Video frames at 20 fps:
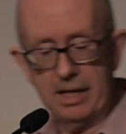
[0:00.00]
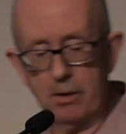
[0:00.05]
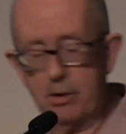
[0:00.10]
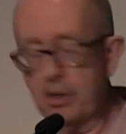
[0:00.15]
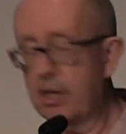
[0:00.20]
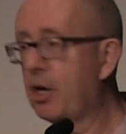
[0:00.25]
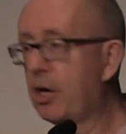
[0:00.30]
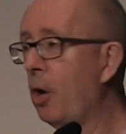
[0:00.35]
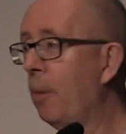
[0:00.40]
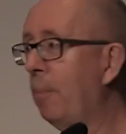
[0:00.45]
Now, I
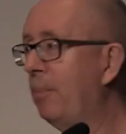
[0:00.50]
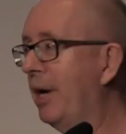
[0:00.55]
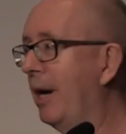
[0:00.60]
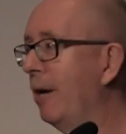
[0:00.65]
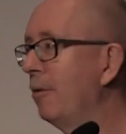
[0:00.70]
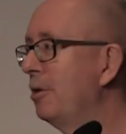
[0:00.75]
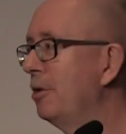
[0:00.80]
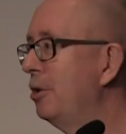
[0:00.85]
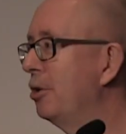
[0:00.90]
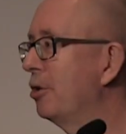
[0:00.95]
could have copped
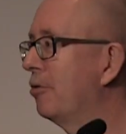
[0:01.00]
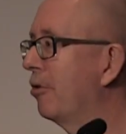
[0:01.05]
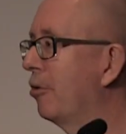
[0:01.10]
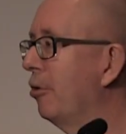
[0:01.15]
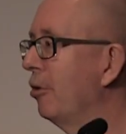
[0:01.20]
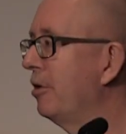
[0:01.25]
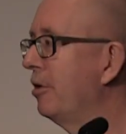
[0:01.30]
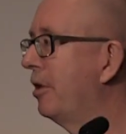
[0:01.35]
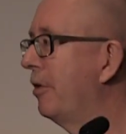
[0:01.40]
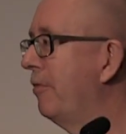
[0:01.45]
out and just
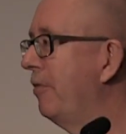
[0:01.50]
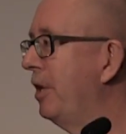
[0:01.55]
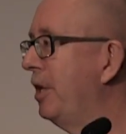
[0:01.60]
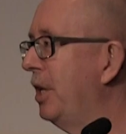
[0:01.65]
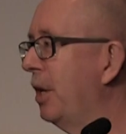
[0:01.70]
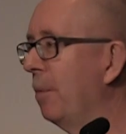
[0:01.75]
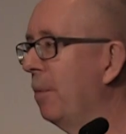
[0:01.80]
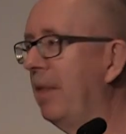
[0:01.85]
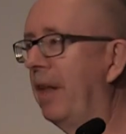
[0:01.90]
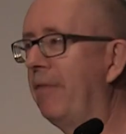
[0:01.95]
recorded the
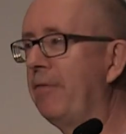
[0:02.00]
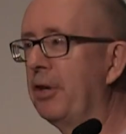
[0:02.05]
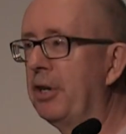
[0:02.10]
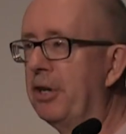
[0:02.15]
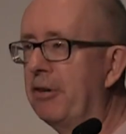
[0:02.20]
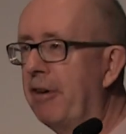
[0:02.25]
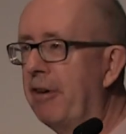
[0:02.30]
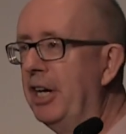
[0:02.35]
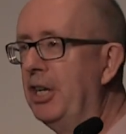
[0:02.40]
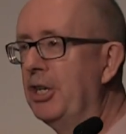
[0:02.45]
video and left the
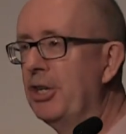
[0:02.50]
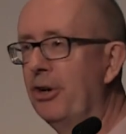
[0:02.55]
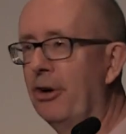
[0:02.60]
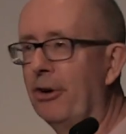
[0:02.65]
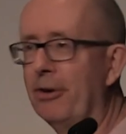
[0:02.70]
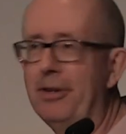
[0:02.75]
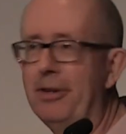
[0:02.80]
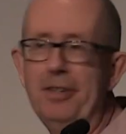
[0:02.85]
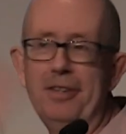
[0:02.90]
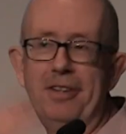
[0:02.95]
narration
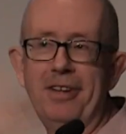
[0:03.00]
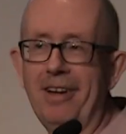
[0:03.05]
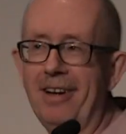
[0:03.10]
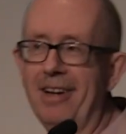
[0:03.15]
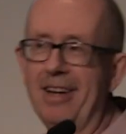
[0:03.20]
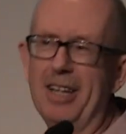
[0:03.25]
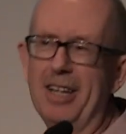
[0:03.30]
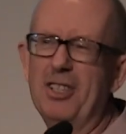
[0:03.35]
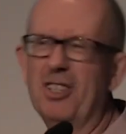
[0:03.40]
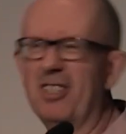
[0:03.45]
on and
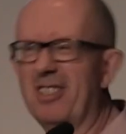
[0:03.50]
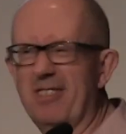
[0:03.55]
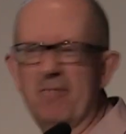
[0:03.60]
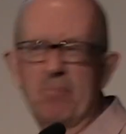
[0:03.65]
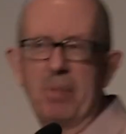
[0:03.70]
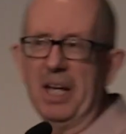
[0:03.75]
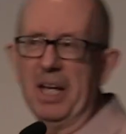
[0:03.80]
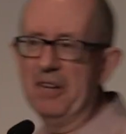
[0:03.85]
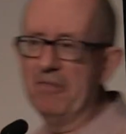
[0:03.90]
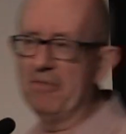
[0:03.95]

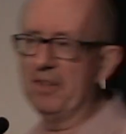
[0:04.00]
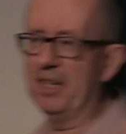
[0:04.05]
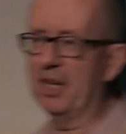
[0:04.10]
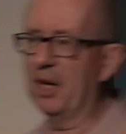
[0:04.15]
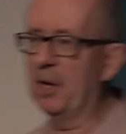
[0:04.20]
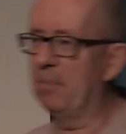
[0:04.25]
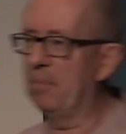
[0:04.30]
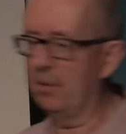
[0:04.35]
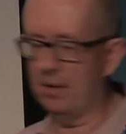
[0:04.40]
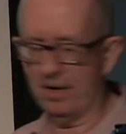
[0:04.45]
just played a
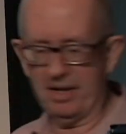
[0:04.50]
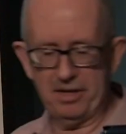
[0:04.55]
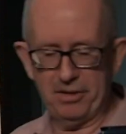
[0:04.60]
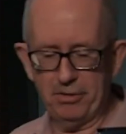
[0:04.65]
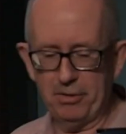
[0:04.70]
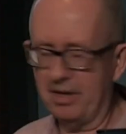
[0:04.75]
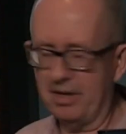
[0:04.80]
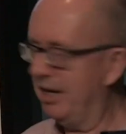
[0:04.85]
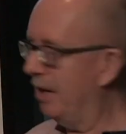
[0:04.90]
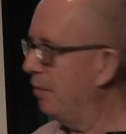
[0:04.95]
video, but I
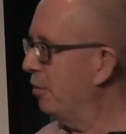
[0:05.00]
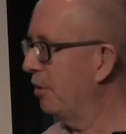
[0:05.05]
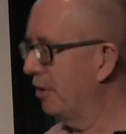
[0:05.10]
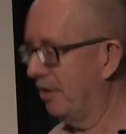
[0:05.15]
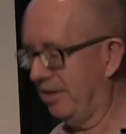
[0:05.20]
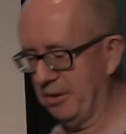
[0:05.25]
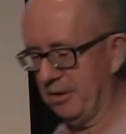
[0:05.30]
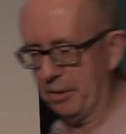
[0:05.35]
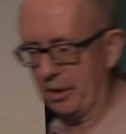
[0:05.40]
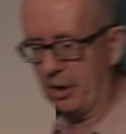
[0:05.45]
thought I
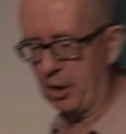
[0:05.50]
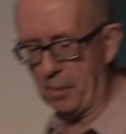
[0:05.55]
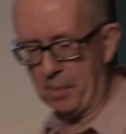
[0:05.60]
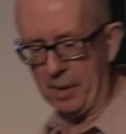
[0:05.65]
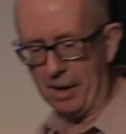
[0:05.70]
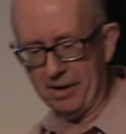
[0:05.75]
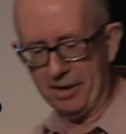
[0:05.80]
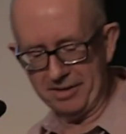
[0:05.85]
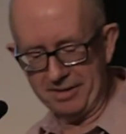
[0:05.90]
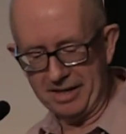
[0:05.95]
wouldn't do a
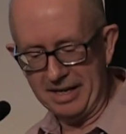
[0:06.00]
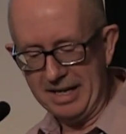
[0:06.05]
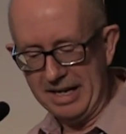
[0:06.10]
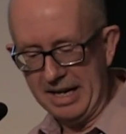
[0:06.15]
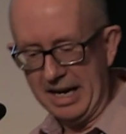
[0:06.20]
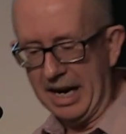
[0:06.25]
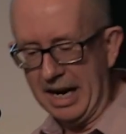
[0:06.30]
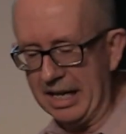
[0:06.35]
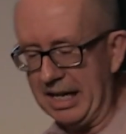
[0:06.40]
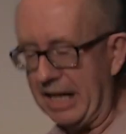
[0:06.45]
cop-out.
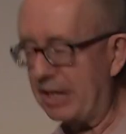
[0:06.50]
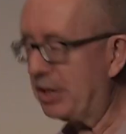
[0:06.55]
I'll